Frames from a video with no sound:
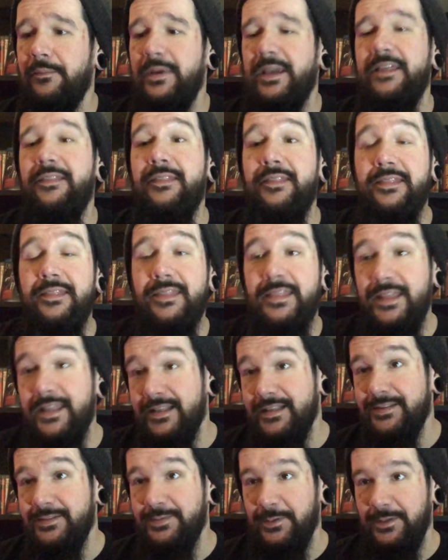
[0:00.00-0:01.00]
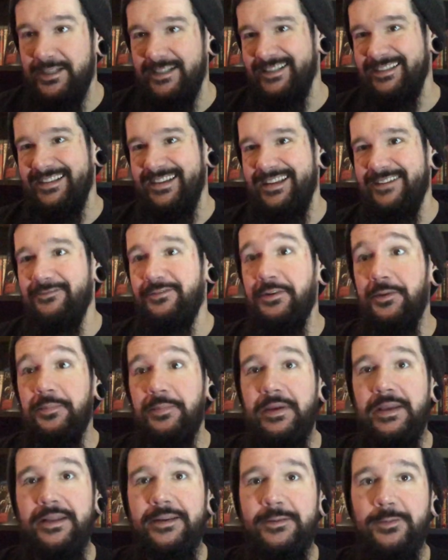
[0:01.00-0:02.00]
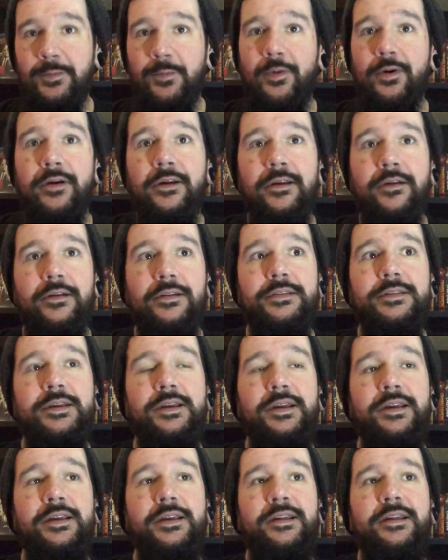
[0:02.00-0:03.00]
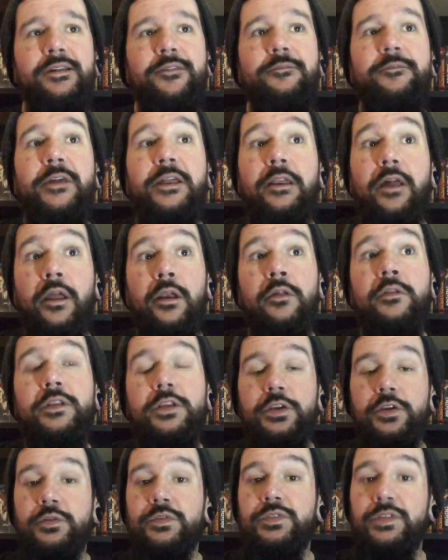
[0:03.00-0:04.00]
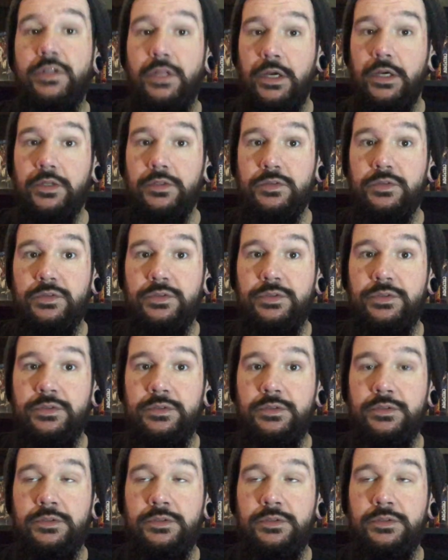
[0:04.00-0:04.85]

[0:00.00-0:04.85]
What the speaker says: In this one, in Forbidden World, they not only use those,